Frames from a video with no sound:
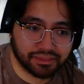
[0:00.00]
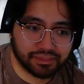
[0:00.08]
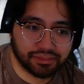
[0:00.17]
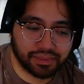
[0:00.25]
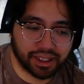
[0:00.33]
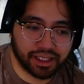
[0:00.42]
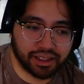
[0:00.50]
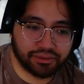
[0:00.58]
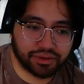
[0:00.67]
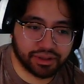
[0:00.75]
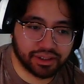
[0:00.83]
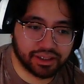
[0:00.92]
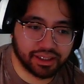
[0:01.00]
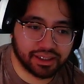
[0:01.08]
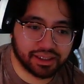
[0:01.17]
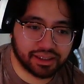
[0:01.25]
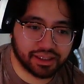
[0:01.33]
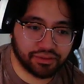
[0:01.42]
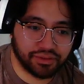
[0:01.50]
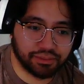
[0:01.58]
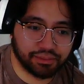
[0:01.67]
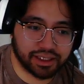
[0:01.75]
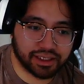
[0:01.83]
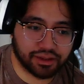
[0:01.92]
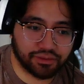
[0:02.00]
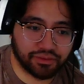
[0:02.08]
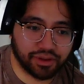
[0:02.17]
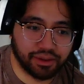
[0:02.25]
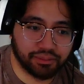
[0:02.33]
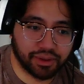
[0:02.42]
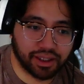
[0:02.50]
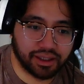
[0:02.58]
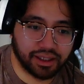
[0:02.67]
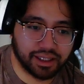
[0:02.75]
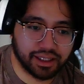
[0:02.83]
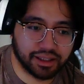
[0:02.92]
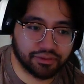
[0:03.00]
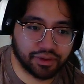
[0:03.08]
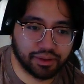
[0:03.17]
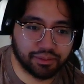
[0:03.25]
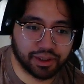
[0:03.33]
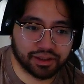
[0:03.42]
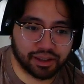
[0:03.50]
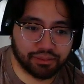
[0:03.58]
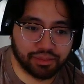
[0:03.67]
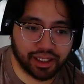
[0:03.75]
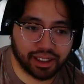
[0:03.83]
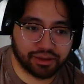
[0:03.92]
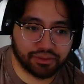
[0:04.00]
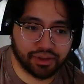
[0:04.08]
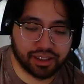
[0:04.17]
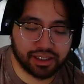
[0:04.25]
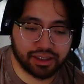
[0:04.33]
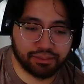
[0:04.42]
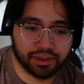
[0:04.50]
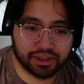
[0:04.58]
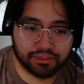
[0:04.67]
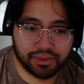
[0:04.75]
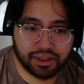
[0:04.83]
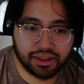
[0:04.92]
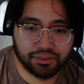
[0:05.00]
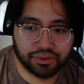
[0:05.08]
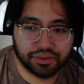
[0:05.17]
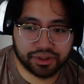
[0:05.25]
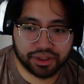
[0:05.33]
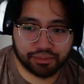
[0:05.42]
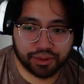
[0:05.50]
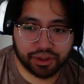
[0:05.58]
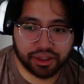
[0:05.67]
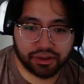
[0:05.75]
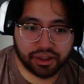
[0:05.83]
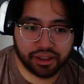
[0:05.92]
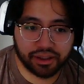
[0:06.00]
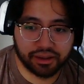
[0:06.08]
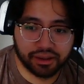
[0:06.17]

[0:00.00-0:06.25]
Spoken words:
But end of turn, it deletes itself. He plays out the Flamemon, and then the Flamemon's on play activates. He picks up the, what was it, the Burning Gray.